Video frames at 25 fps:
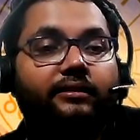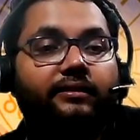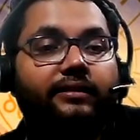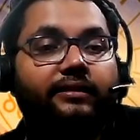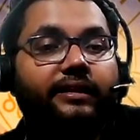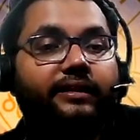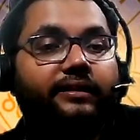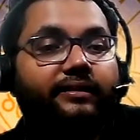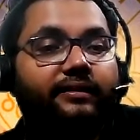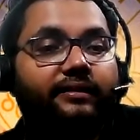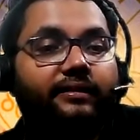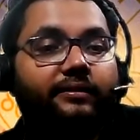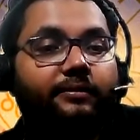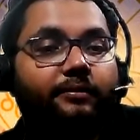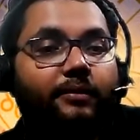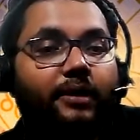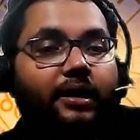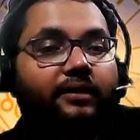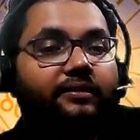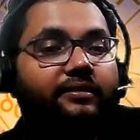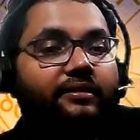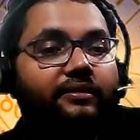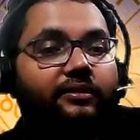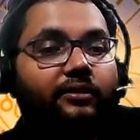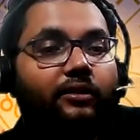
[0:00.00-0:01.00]
since
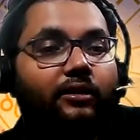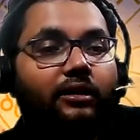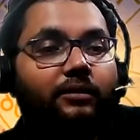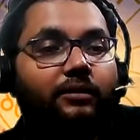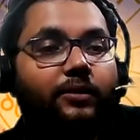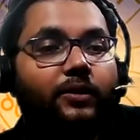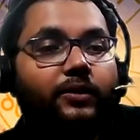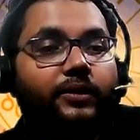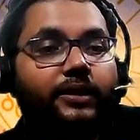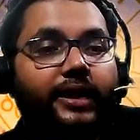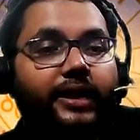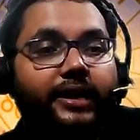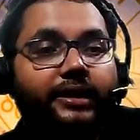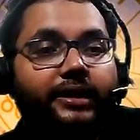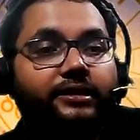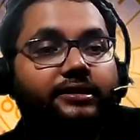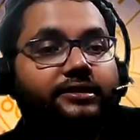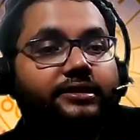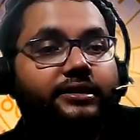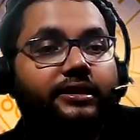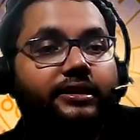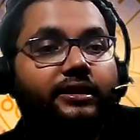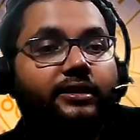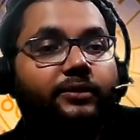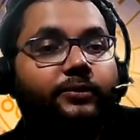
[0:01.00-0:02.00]
Mars is all about
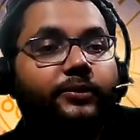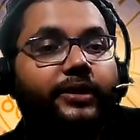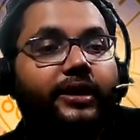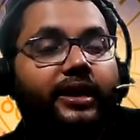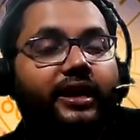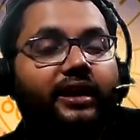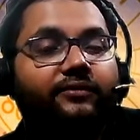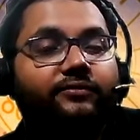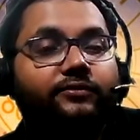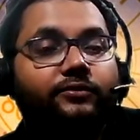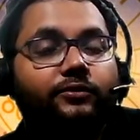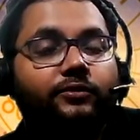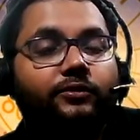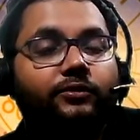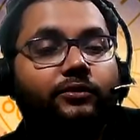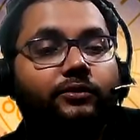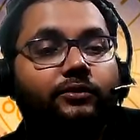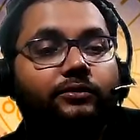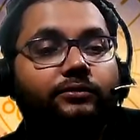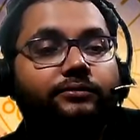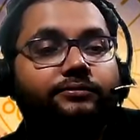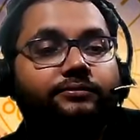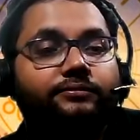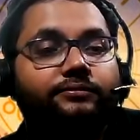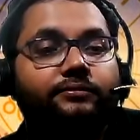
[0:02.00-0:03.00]
energy, we have to
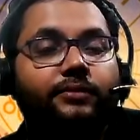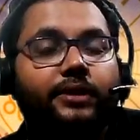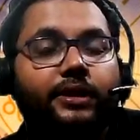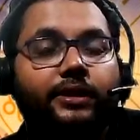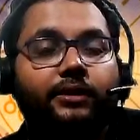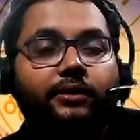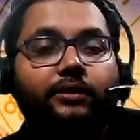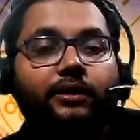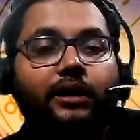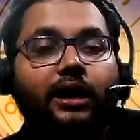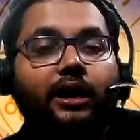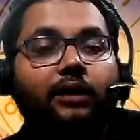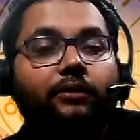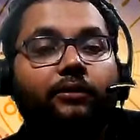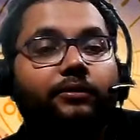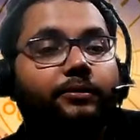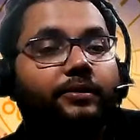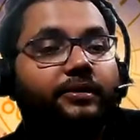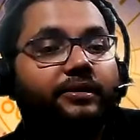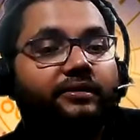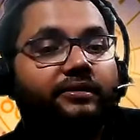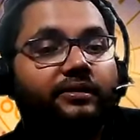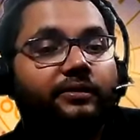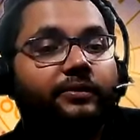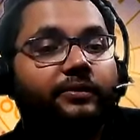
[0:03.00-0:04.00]
know, you know, how a
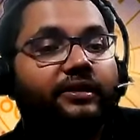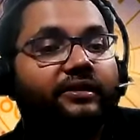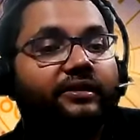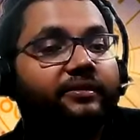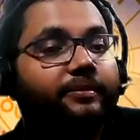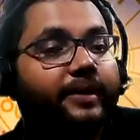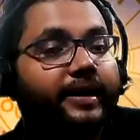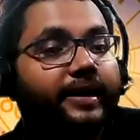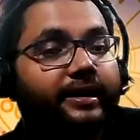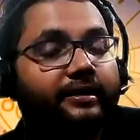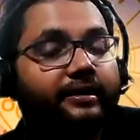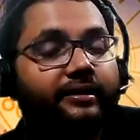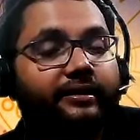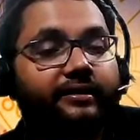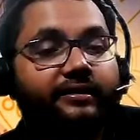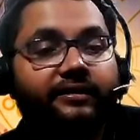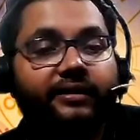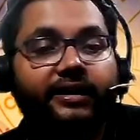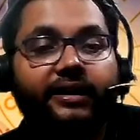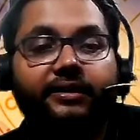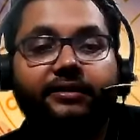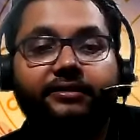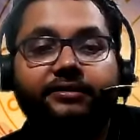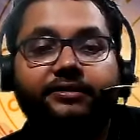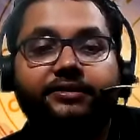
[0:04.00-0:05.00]
person will spend his
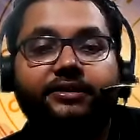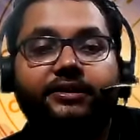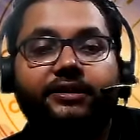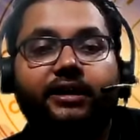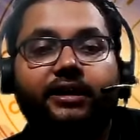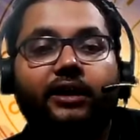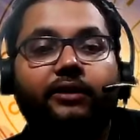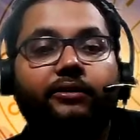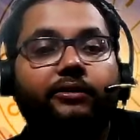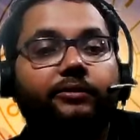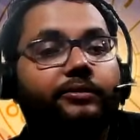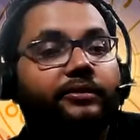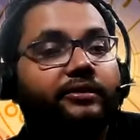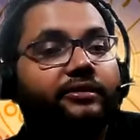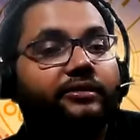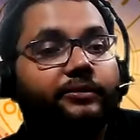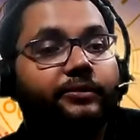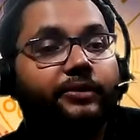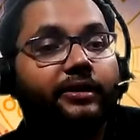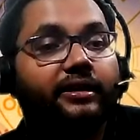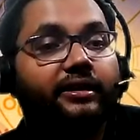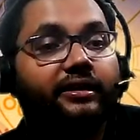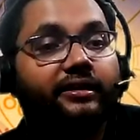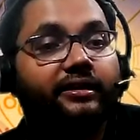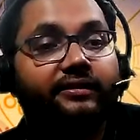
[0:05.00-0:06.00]
energy, how a
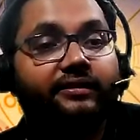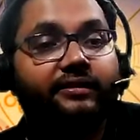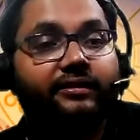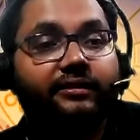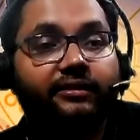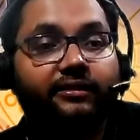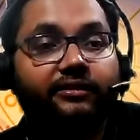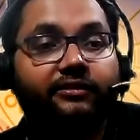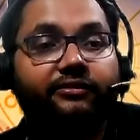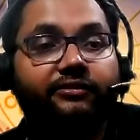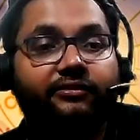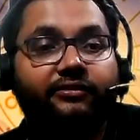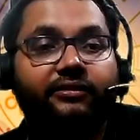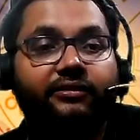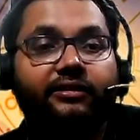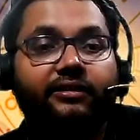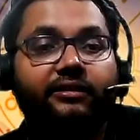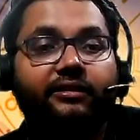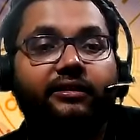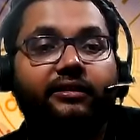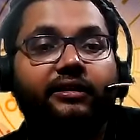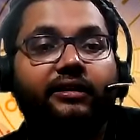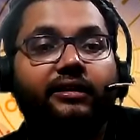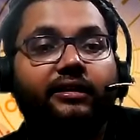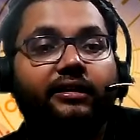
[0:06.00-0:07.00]
person will conserve
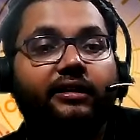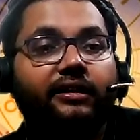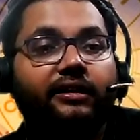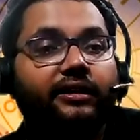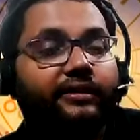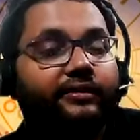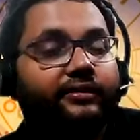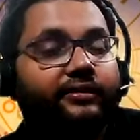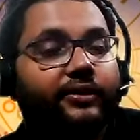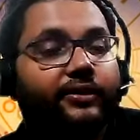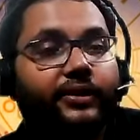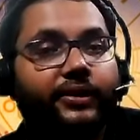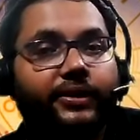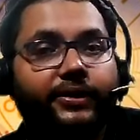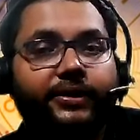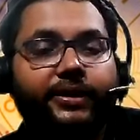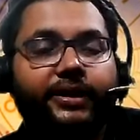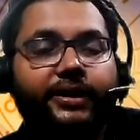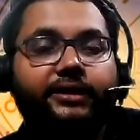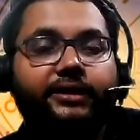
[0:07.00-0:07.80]
his or her